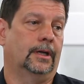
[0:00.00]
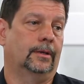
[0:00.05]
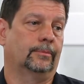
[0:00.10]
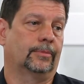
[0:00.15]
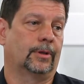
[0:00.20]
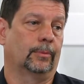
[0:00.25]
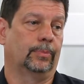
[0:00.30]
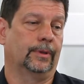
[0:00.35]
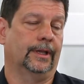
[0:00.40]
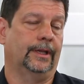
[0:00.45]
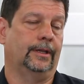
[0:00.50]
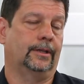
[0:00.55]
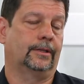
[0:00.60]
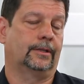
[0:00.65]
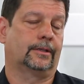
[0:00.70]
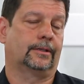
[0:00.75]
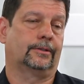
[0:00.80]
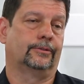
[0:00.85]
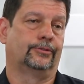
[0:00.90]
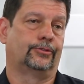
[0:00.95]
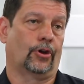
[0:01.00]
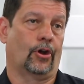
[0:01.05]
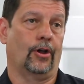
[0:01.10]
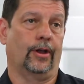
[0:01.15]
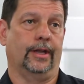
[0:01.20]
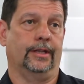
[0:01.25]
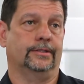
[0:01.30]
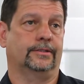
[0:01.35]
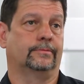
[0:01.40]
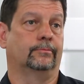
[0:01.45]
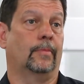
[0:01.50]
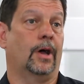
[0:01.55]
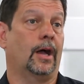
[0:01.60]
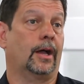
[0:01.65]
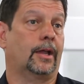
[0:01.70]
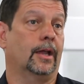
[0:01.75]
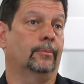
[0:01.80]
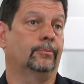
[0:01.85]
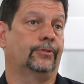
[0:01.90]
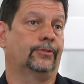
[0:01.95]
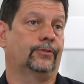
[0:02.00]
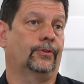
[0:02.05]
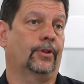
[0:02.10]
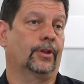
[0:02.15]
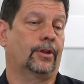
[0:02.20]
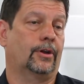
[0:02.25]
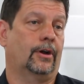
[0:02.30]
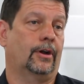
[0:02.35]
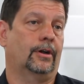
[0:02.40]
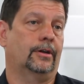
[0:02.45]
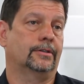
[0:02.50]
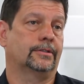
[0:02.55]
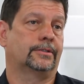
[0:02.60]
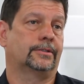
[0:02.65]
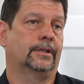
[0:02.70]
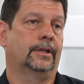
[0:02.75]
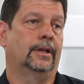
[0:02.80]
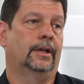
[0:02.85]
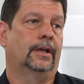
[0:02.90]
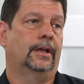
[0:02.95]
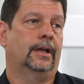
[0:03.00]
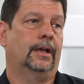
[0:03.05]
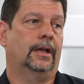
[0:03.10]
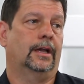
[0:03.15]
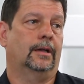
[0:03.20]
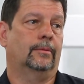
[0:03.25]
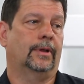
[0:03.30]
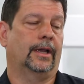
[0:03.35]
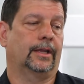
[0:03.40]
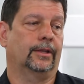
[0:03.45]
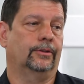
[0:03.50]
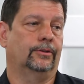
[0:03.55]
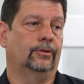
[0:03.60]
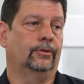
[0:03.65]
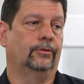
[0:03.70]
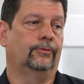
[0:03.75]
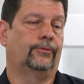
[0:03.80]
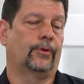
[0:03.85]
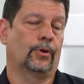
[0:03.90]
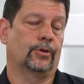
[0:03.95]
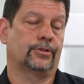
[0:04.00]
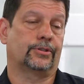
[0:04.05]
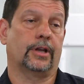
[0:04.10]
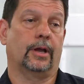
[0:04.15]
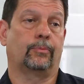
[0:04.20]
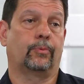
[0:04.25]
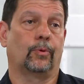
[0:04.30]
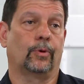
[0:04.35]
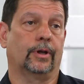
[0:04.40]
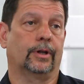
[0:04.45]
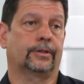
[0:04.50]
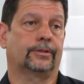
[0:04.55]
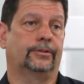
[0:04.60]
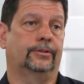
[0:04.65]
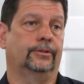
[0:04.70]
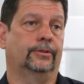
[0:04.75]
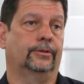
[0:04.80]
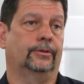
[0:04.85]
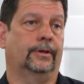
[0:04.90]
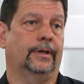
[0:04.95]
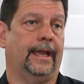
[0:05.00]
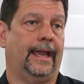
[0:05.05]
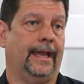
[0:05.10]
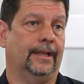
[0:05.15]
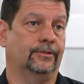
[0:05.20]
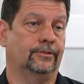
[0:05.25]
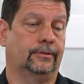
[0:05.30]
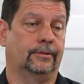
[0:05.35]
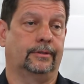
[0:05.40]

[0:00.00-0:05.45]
complete drawings, mock-ups for the cars. I can do Photoshop work to add